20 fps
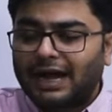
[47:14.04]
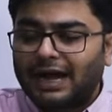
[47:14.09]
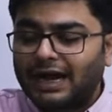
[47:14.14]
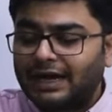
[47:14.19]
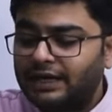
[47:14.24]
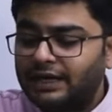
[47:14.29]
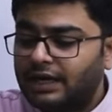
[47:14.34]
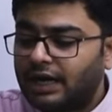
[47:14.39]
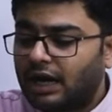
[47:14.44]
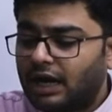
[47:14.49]

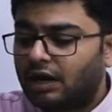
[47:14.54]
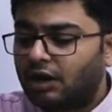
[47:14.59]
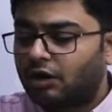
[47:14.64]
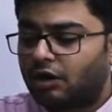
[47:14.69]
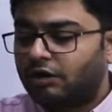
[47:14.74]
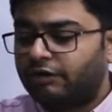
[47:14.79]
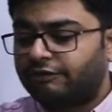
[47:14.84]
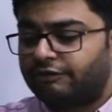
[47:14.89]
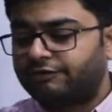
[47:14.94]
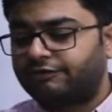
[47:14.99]
idea
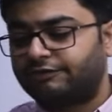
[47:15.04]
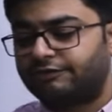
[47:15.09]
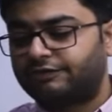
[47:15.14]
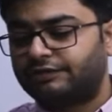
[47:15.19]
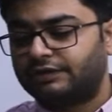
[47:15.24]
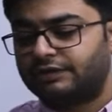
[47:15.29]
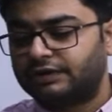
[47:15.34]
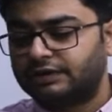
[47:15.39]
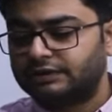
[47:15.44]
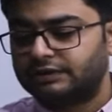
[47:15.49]
of
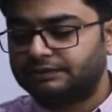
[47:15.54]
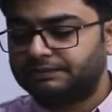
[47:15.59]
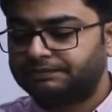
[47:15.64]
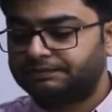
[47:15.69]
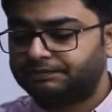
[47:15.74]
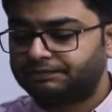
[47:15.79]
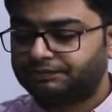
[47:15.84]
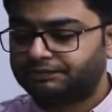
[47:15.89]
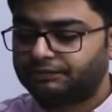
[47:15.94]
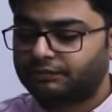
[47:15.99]

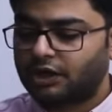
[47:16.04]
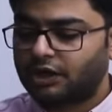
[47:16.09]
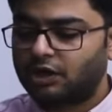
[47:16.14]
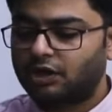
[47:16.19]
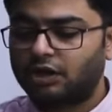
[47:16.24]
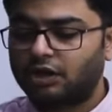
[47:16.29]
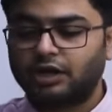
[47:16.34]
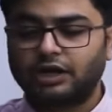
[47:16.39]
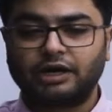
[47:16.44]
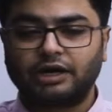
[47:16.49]

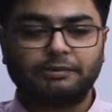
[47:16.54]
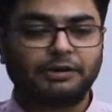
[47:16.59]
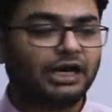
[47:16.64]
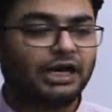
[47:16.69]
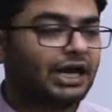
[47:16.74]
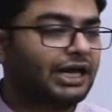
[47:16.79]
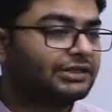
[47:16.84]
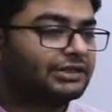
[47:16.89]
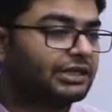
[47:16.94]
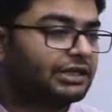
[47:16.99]

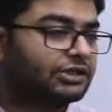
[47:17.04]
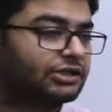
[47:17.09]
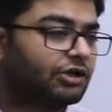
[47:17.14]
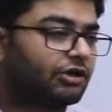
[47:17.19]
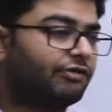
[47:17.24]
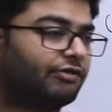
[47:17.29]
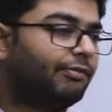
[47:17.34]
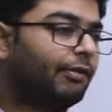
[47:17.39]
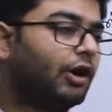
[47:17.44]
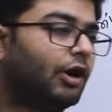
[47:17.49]

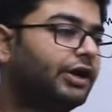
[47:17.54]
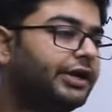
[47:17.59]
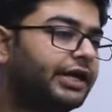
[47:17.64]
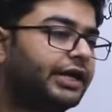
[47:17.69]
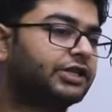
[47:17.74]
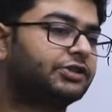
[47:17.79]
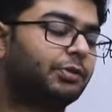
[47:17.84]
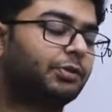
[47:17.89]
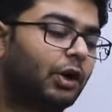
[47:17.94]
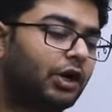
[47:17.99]
criminalization of
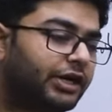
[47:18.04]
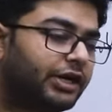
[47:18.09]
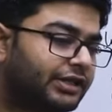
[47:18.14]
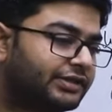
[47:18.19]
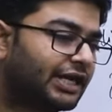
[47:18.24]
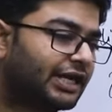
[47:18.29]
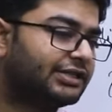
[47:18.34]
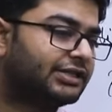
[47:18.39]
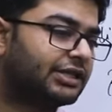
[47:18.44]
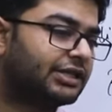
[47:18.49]
politics,
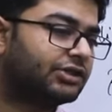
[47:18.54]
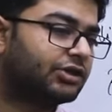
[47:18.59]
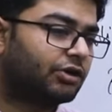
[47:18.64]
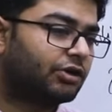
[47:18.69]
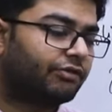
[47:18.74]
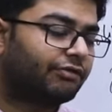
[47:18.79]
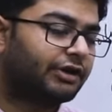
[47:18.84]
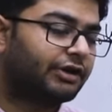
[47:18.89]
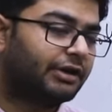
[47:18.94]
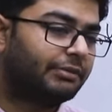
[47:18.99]

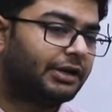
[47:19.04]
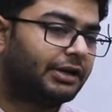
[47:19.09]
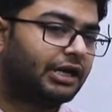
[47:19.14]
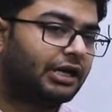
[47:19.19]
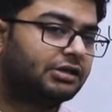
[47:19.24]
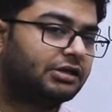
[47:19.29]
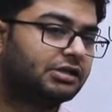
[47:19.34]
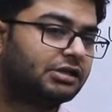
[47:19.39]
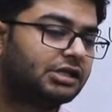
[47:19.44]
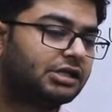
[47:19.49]
politicization of
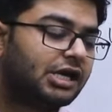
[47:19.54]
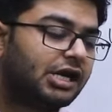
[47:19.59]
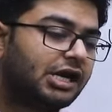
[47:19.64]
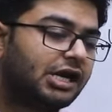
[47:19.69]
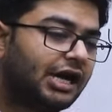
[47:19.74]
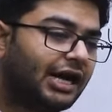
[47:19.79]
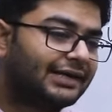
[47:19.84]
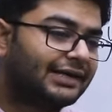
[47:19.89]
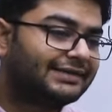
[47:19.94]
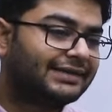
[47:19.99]
criminals,
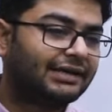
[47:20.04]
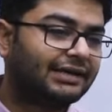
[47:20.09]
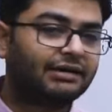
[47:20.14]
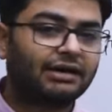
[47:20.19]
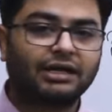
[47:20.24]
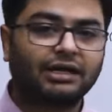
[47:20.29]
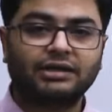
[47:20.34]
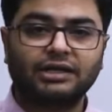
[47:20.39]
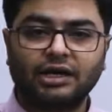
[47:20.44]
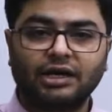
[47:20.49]

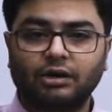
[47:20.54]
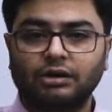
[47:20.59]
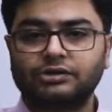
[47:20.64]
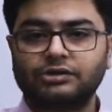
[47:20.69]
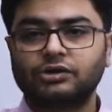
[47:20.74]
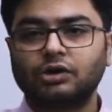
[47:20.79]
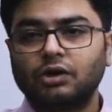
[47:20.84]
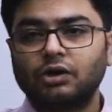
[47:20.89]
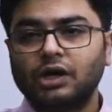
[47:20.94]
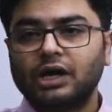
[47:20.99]
etc. They
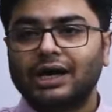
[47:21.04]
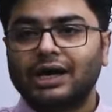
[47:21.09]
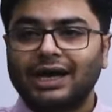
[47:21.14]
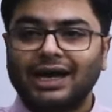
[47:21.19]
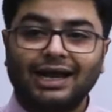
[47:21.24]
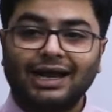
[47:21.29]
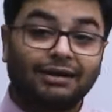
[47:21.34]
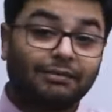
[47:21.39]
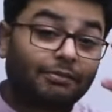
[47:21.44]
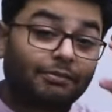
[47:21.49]
also
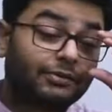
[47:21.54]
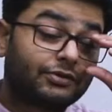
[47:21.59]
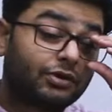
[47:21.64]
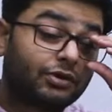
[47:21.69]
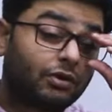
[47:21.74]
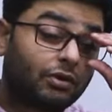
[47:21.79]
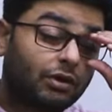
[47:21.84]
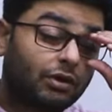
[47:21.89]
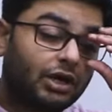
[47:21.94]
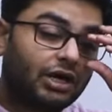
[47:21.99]
help.
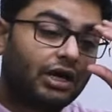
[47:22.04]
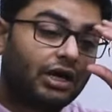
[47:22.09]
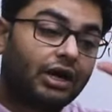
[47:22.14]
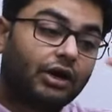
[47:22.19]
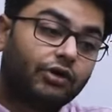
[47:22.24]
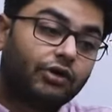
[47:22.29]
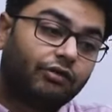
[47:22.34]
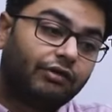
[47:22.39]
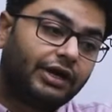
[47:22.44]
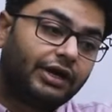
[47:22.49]
So
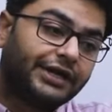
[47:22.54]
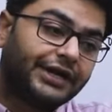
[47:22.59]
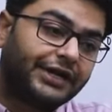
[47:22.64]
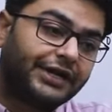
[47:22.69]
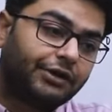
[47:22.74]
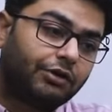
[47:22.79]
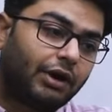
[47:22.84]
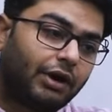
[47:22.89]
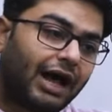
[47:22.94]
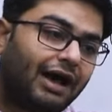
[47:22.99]
you will
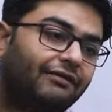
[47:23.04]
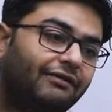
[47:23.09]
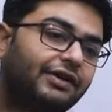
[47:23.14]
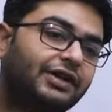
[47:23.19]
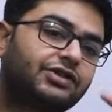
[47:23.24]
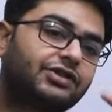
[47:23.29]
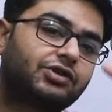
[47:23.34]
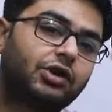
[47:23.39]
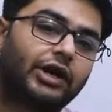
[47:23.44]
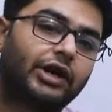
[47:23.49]
need to have
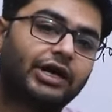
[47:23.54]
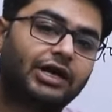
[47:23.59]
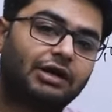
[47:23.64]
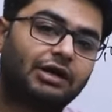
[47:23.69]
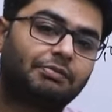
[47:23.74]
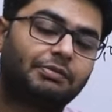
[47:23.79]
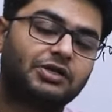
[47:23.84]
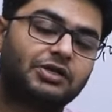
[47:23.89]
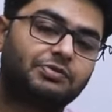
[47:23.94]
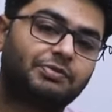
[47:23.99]

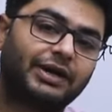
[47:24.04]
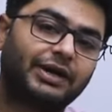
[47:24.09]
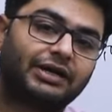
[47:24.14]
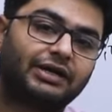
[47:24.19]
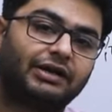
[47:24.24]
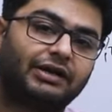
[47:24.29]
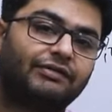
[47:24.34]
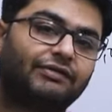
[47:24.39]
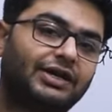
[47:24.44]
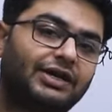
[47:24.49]
historical
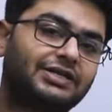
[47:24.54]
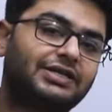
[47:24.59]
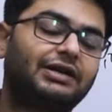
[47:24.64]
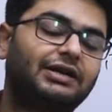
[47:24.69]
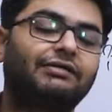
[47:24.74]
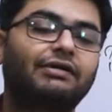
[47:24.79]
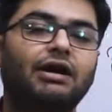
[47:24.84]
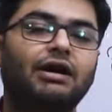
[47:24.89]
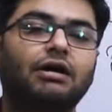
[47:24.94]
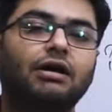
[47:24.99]
perspective,
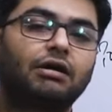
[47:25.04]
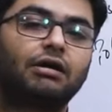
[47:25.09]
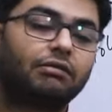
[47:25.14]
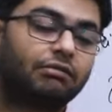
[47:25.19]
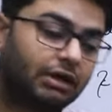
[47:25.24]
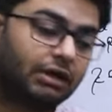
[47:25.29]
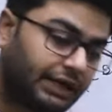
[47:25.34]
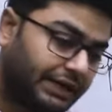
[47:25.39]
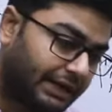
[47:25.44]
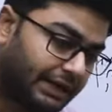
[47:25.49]
etc.,
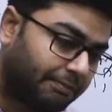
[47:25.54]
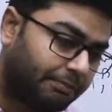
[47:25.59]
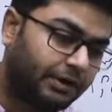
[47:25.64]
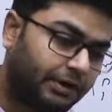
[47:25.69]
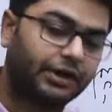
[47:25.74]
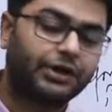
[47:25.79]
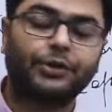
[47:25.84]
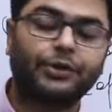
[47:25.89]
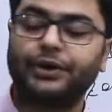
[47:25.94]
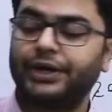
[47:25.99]

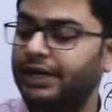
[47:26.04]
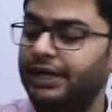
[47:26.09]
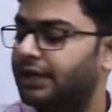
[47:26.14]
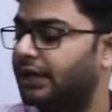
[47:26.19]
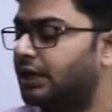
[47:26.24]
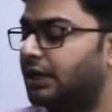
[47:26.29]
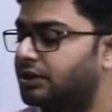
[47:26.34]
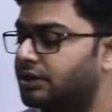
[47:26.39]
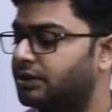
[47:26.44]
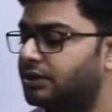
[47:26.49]
contemporary
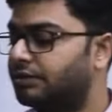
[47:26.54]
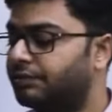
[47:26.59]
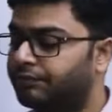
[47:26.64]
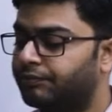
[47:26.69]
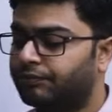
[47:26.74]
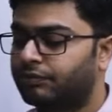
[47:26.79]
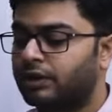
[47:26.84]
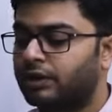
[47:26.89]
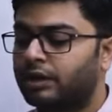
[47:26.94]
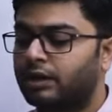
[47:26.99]
orientation
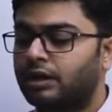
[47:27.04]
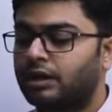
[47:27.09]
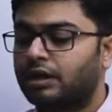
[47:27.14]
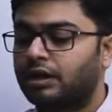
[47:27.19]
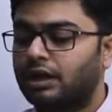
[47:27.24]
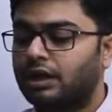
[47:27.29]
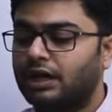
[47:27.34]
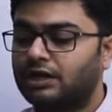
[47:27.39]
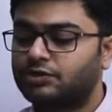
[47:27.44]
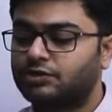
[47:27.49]

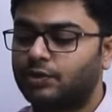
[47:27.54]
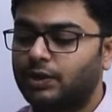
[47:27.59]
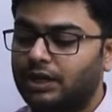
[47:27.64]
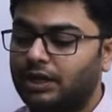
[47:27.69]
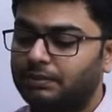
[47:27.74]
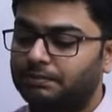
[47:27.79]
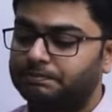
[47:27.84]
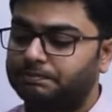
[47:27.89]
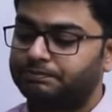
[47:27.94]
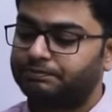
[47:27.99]
as
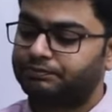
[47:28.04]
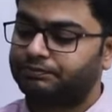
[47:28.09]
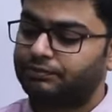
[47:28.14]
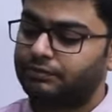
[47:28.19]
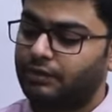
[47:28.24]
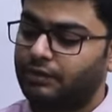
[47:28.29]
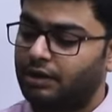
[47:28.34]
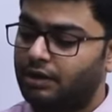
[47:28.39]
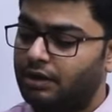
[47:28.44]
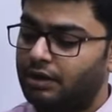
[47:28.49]
well.
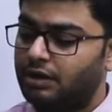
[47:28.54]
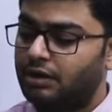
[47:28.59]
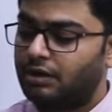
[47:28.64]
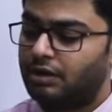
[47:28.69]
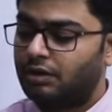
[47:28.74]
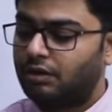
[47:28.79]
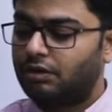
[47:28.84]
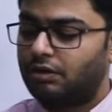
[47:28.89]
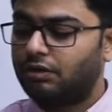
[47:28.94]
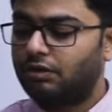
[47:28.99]

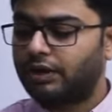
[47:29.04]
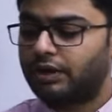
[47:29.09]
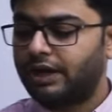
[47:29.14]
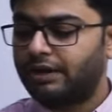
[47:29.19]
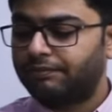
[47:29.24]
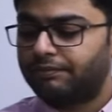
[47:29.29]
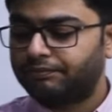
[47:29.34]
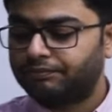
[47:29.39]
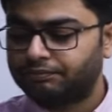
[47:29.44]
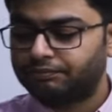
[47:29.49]

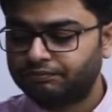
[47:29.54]
Okay.